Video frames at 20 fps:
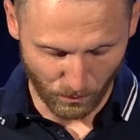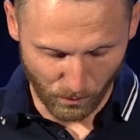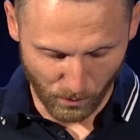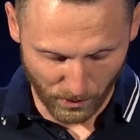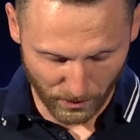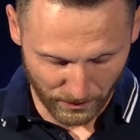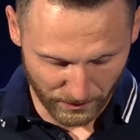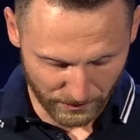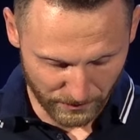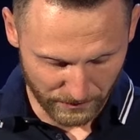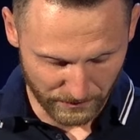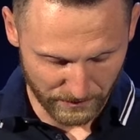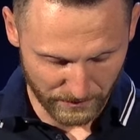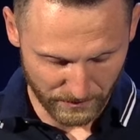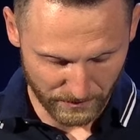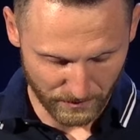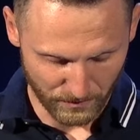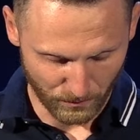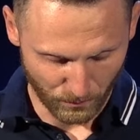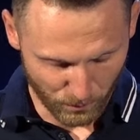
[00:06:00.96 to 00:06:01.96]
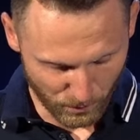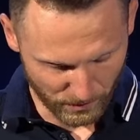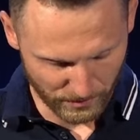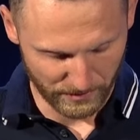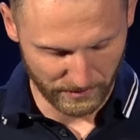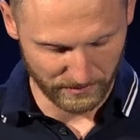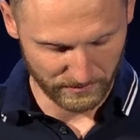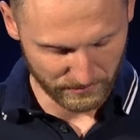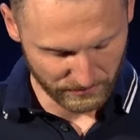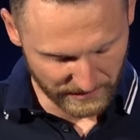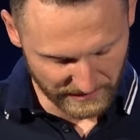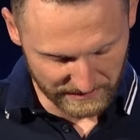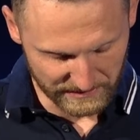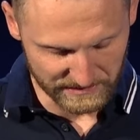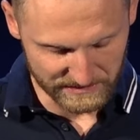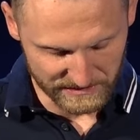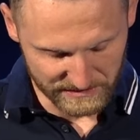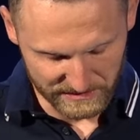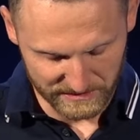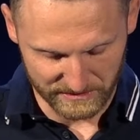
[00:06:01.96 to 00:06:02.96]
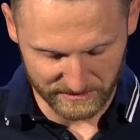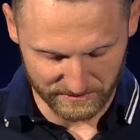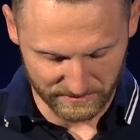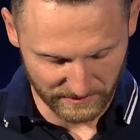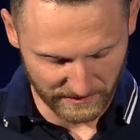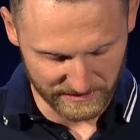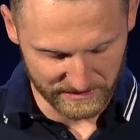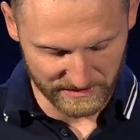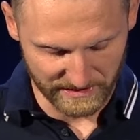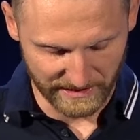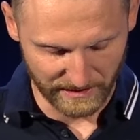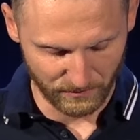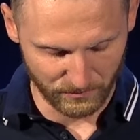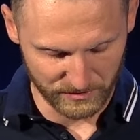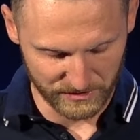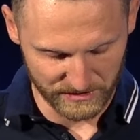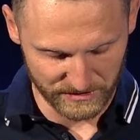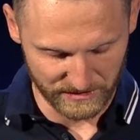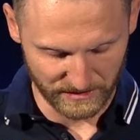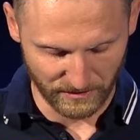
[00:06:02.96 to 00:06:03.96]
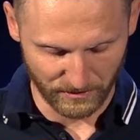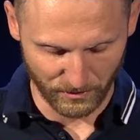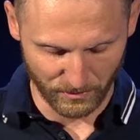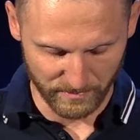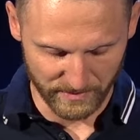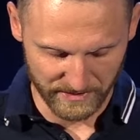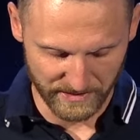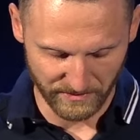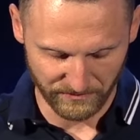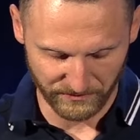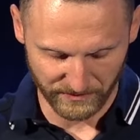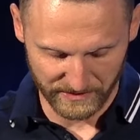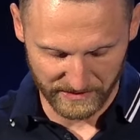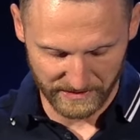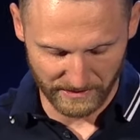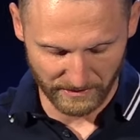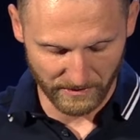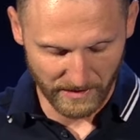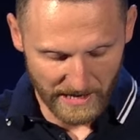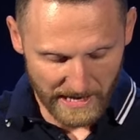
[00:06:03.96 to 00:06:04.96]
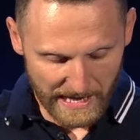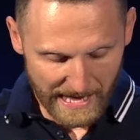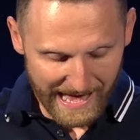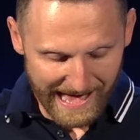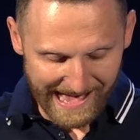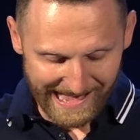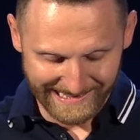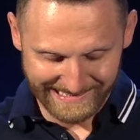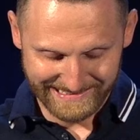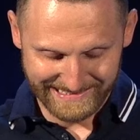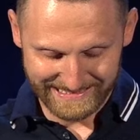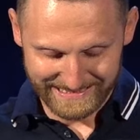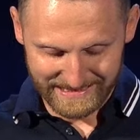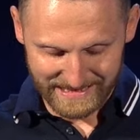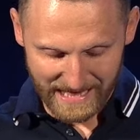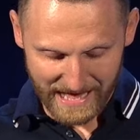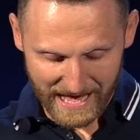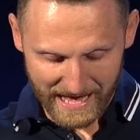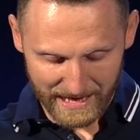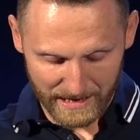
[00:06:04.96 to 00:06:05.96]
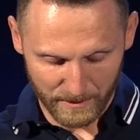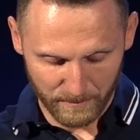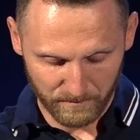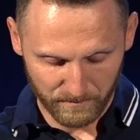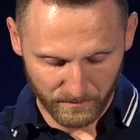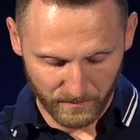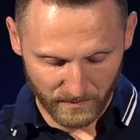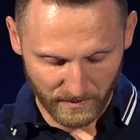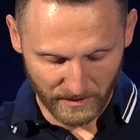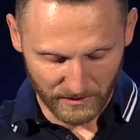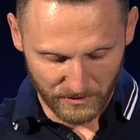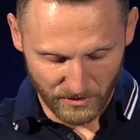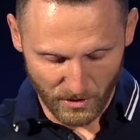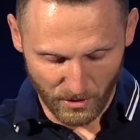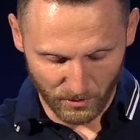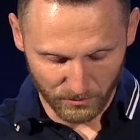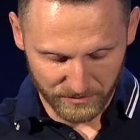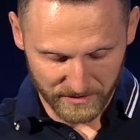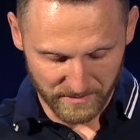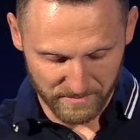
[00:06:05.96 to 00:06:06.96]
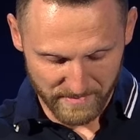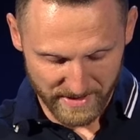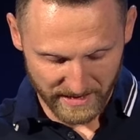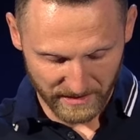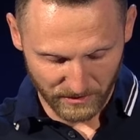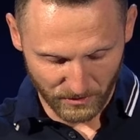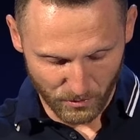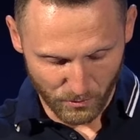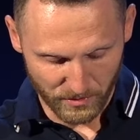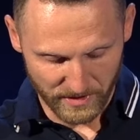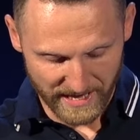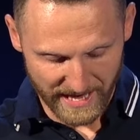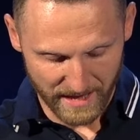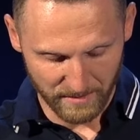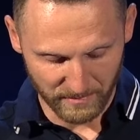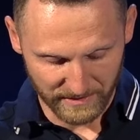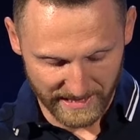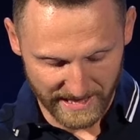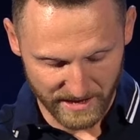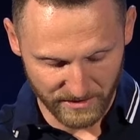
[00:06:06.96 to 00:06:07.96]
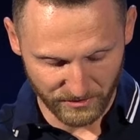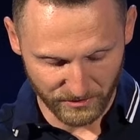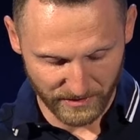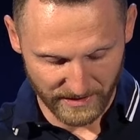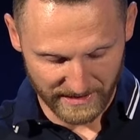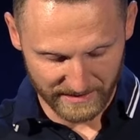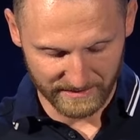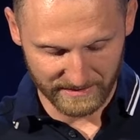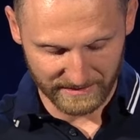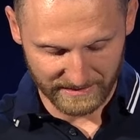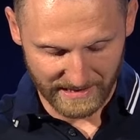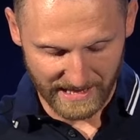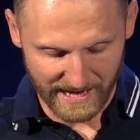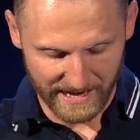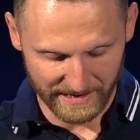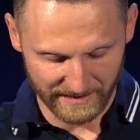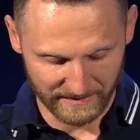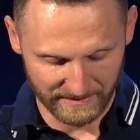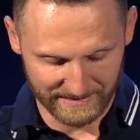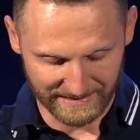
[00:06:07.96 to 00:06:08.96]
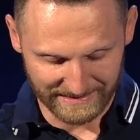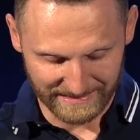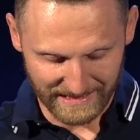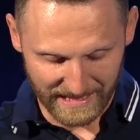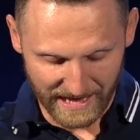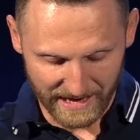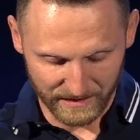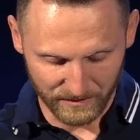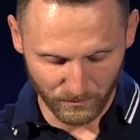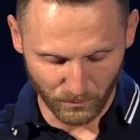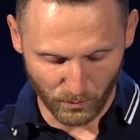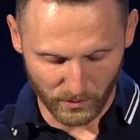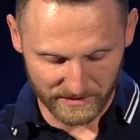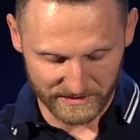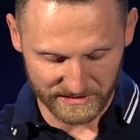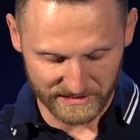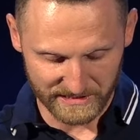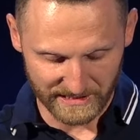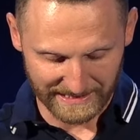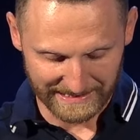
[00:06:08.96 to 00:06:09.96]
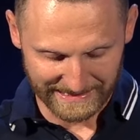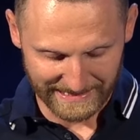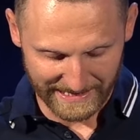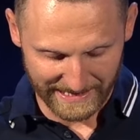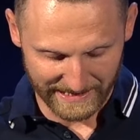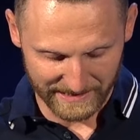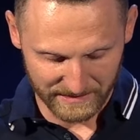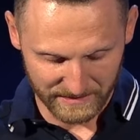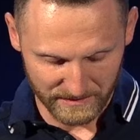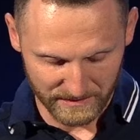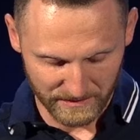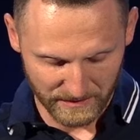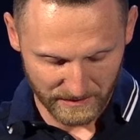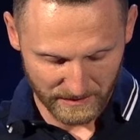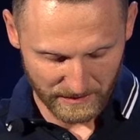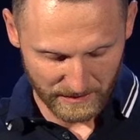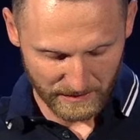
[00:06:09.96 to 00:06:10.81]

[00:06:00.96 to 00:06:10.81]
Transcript: were. Okay, this is, his language is a little bit different here. I did not know the men who came later in the line. The line was led